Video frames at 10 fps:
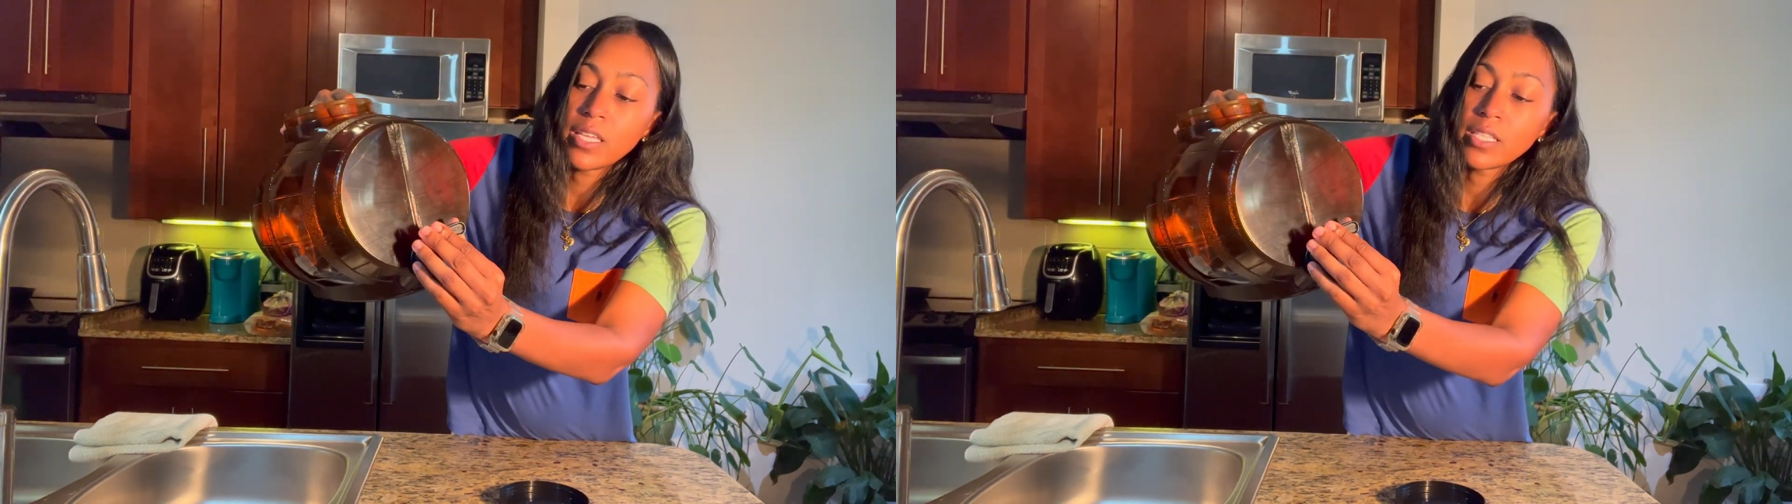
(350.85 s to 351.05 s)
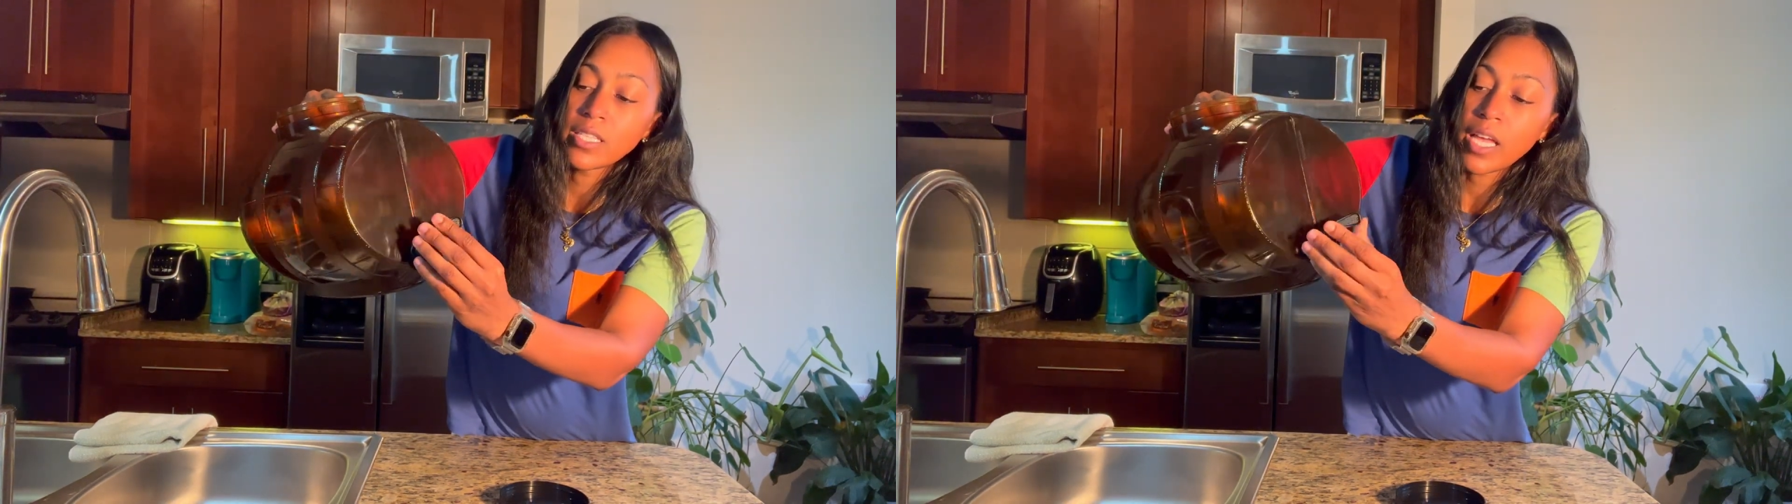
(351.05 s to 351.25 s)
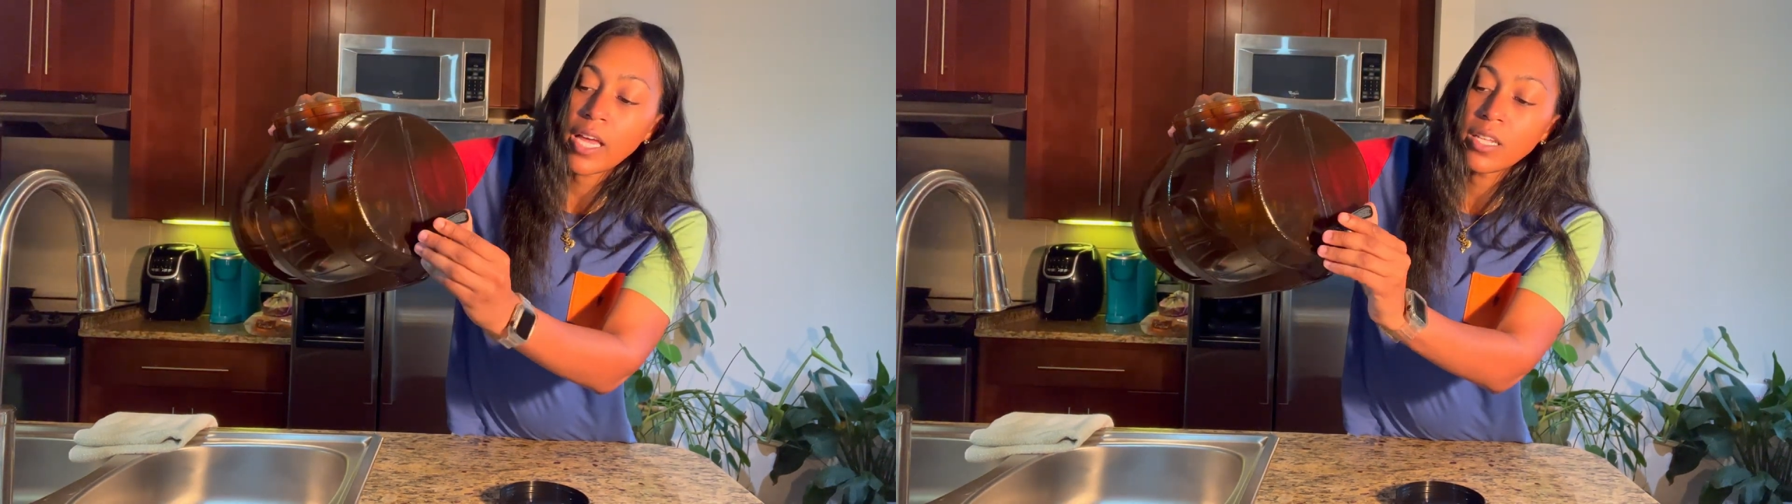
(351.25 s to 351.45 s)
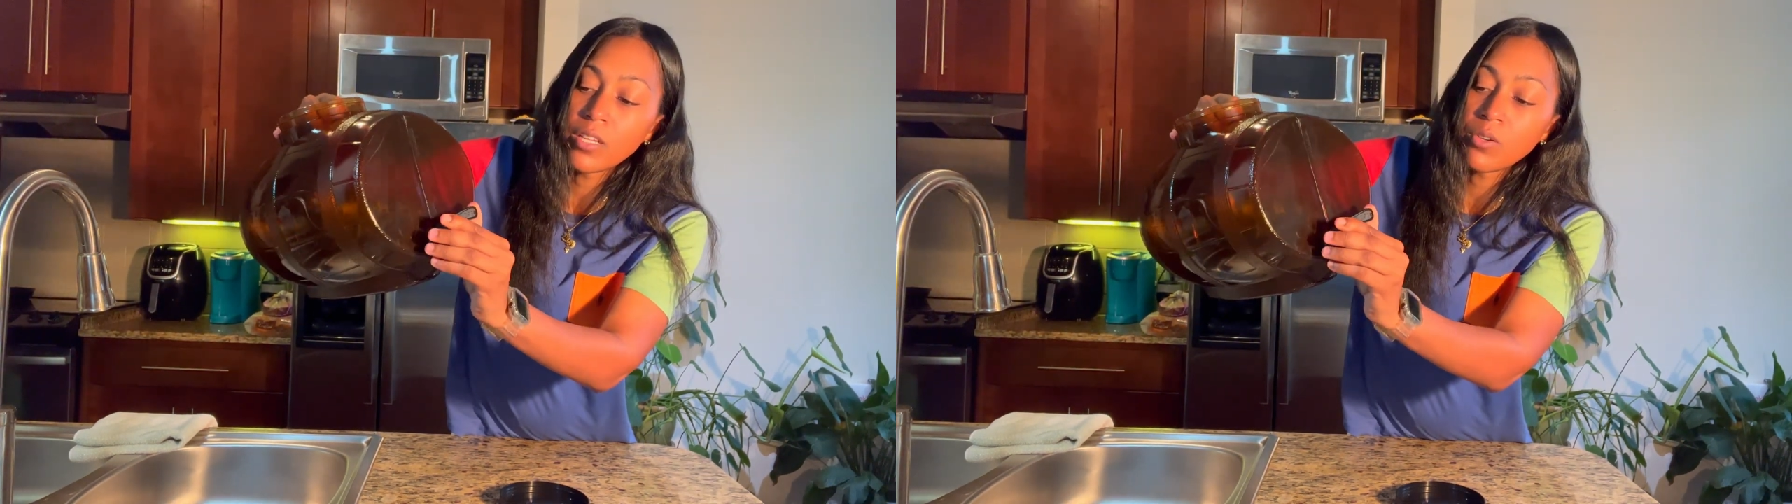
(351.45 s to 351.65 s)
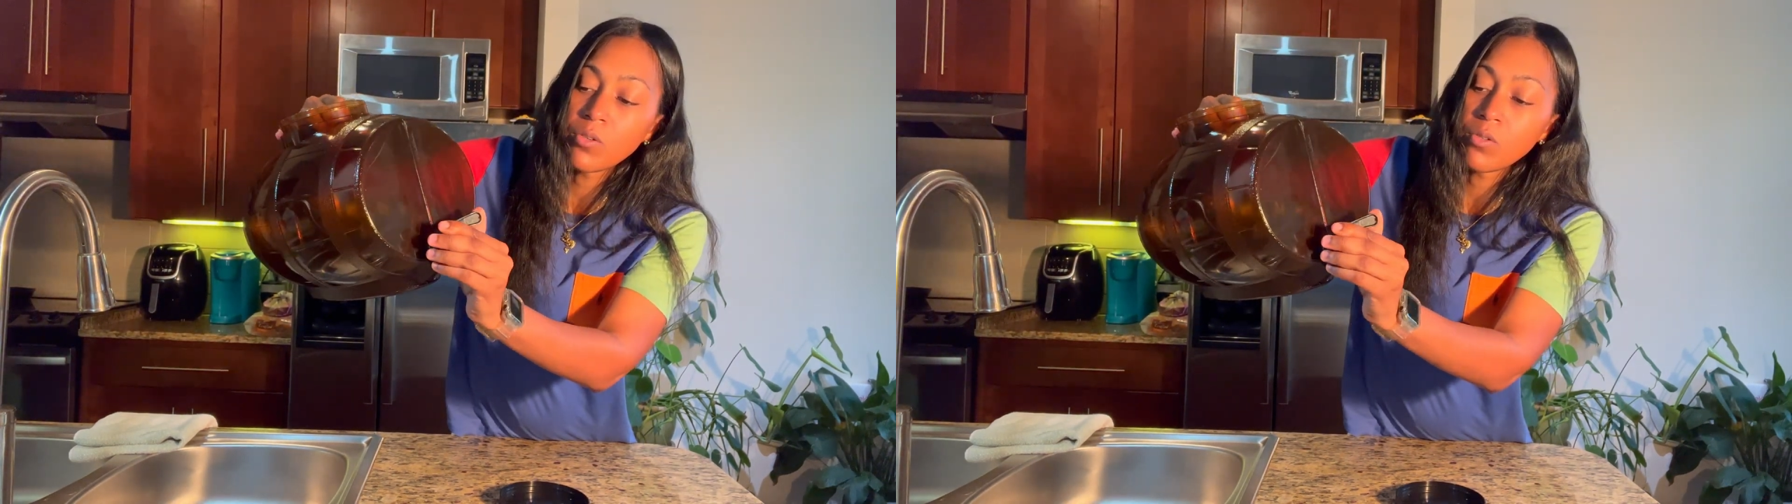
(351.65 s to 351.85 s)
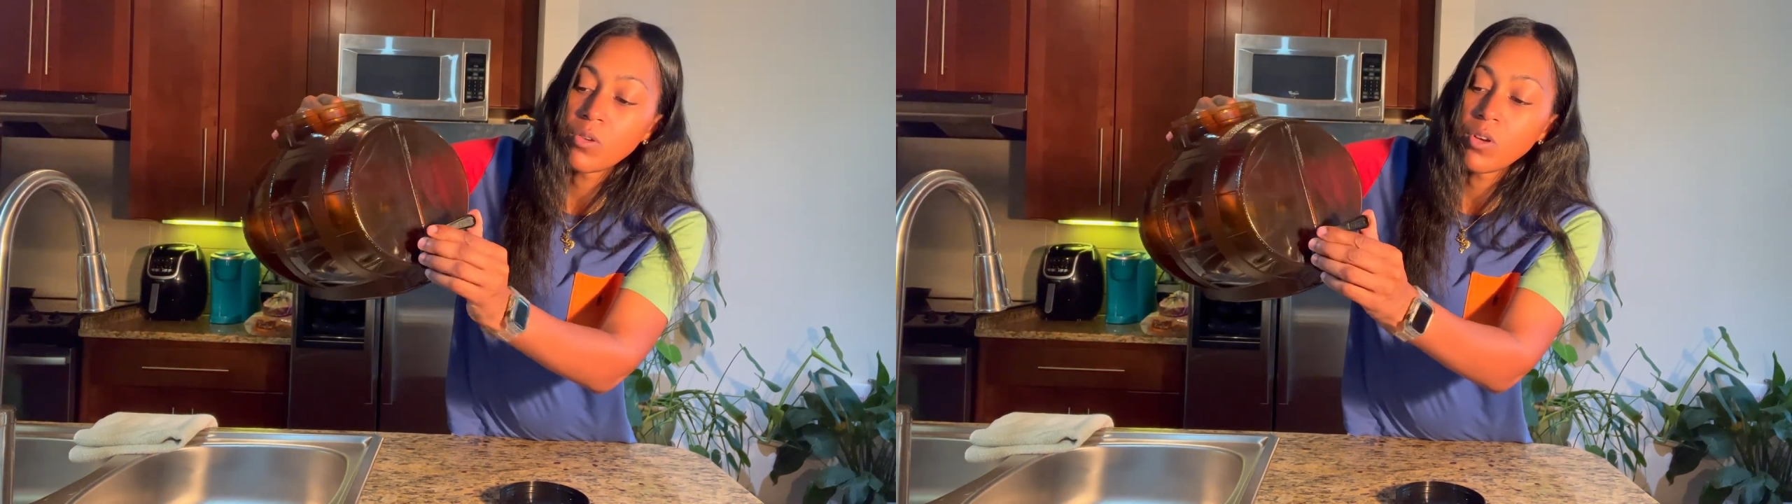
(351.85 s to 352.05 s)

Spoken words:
it's got a little